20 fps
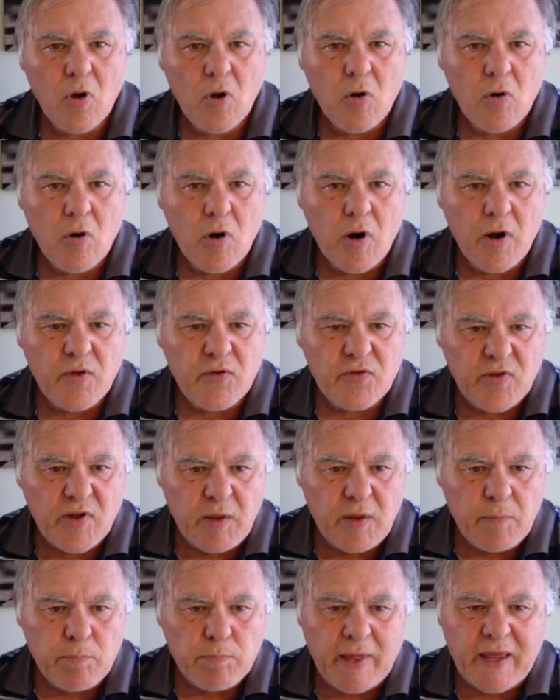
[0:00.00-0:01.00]
Right, so
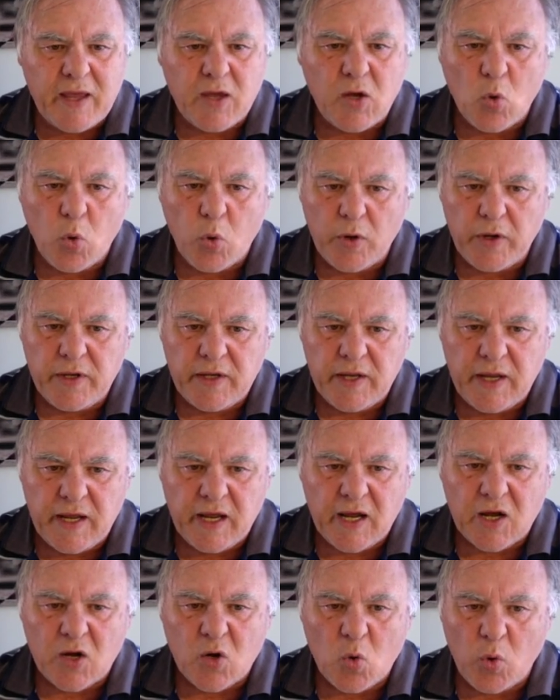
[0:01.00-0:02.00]
he played queen
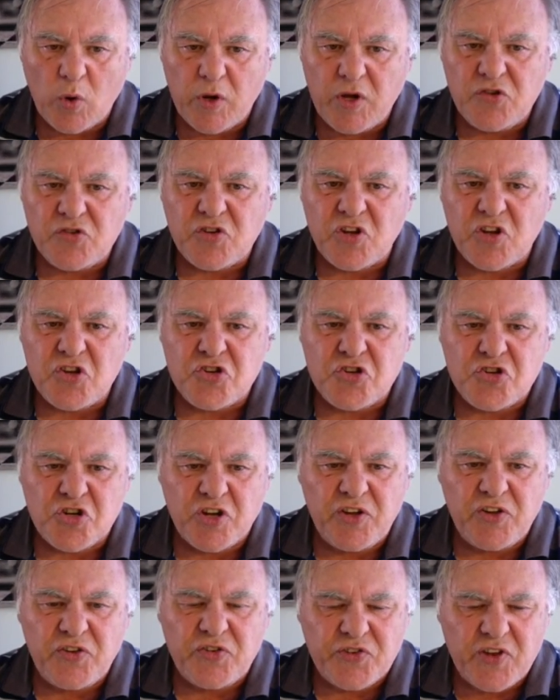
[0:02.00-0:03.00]
here, queen to
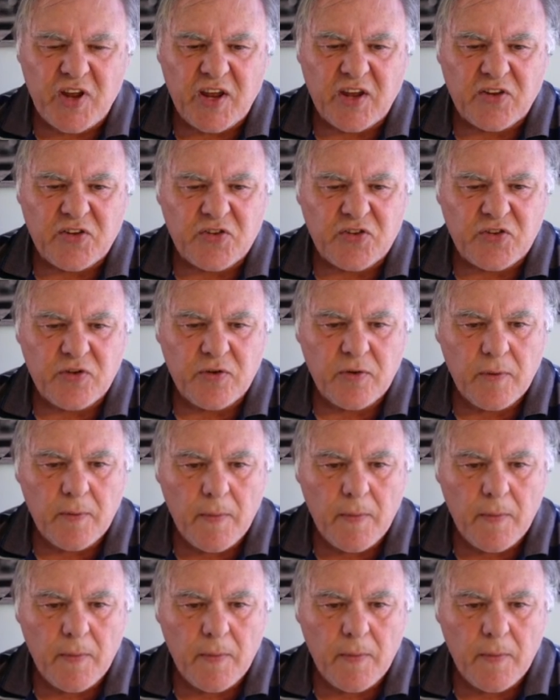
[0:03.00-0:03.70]
g6.